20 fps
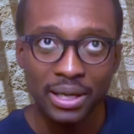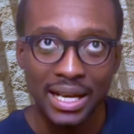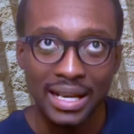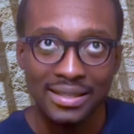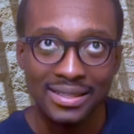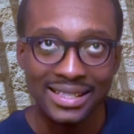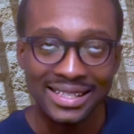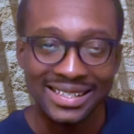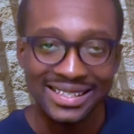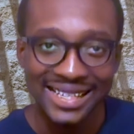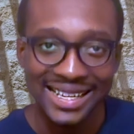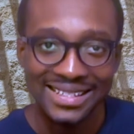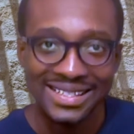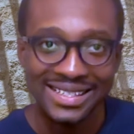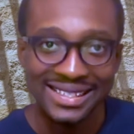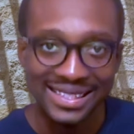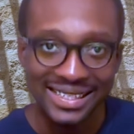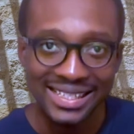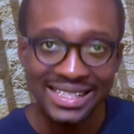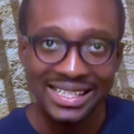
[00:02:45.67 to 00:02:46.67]
plus the
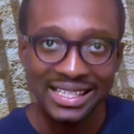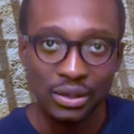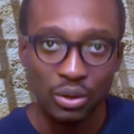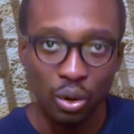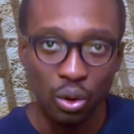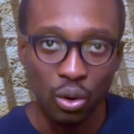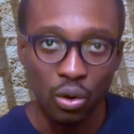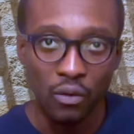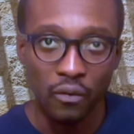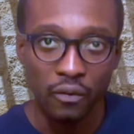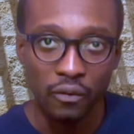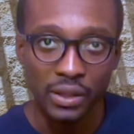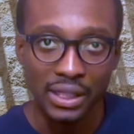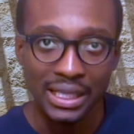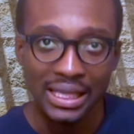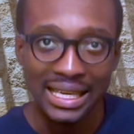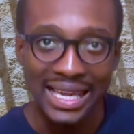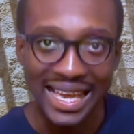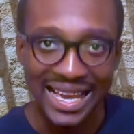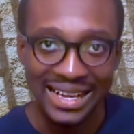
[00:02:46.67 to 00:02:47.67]
certainty of
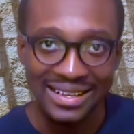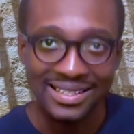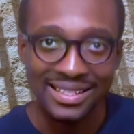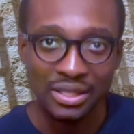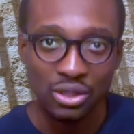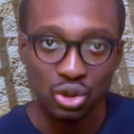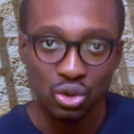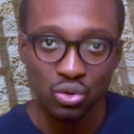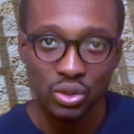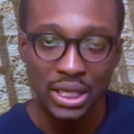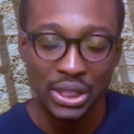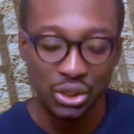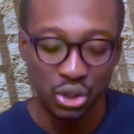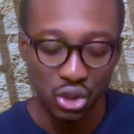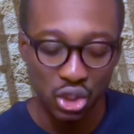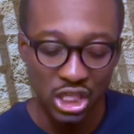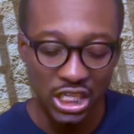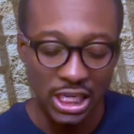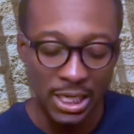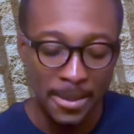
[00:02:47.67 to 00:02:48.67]
the exit
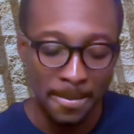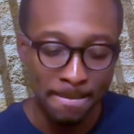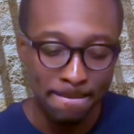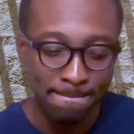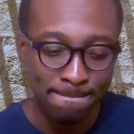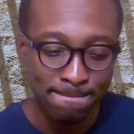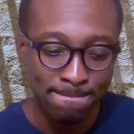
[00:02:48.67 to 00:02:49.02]
strategy.